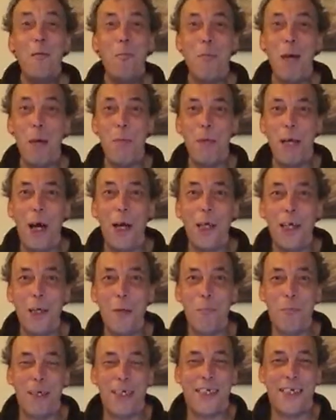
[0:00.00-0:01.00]
Maybe I
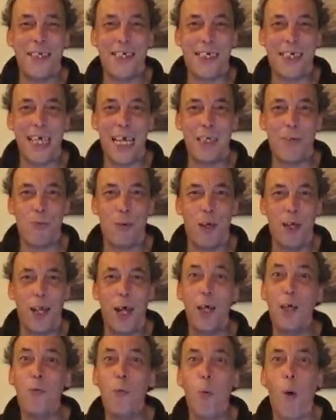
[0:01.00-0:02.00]
could be successful
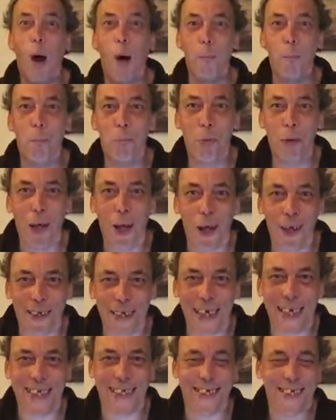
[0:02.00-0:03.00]
like what Blot
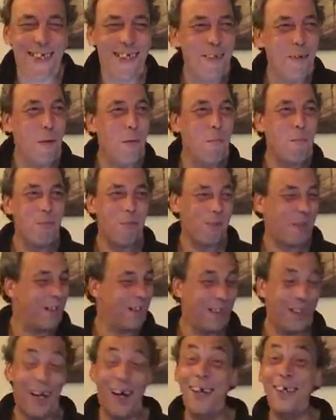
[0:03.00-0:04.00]
is.
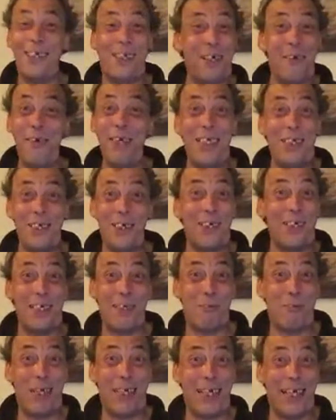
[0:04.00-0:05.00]
I do enjoy
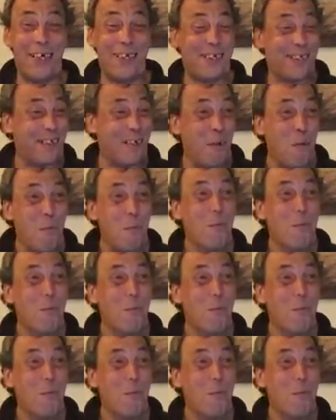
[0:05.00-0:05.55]
his videos.